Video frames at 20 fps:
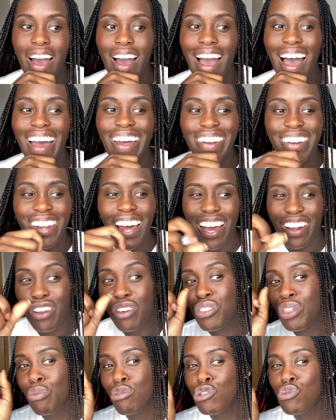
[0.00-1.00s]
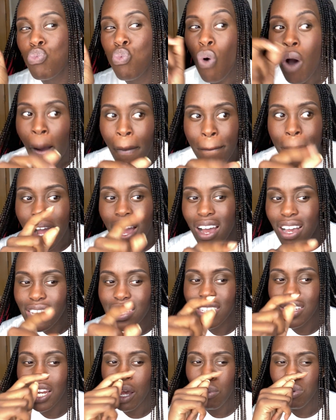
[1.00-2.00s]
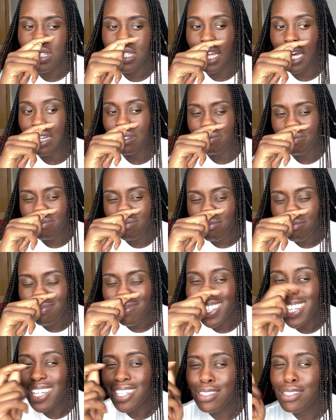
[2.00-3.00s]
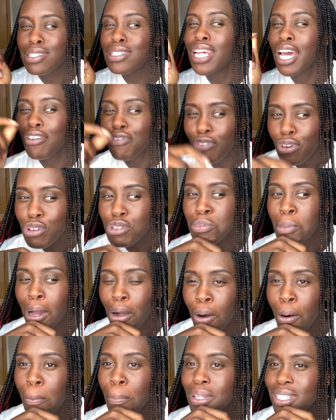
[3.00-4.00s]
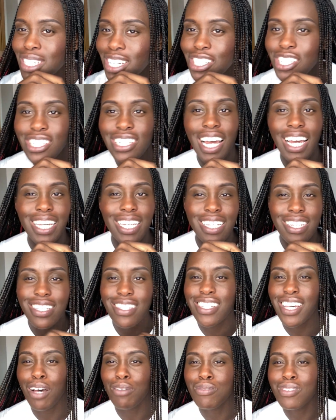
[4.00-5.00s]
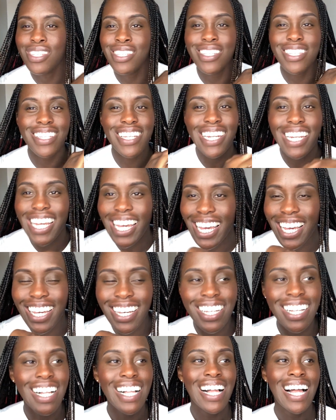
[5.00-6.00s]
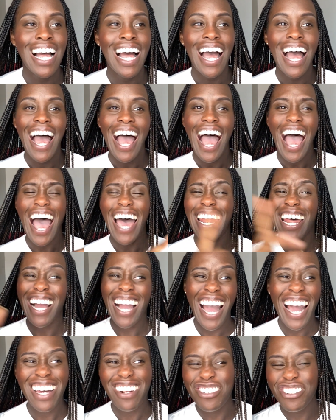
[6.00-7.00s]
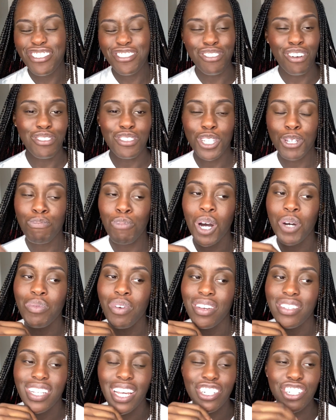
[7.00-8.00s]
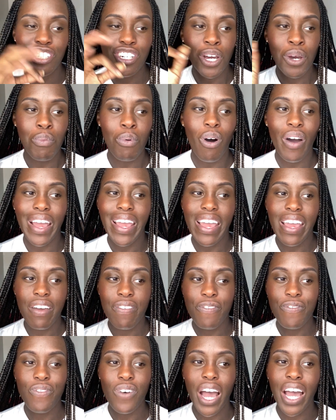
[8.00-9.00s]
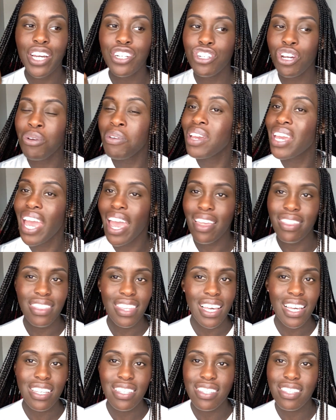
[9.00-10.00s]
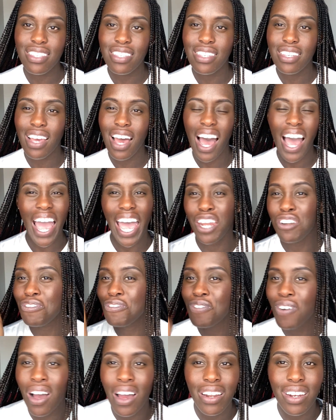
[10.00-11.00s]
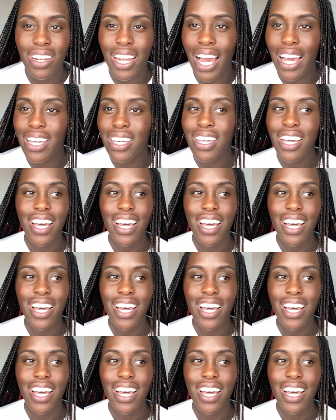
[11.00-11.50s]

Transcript: and I knew there was one person I was like, he's defo's my competition, like he sounds slick. And I kind of just got to the point where I was like, do you know what, if I don't get this, I had fun. Like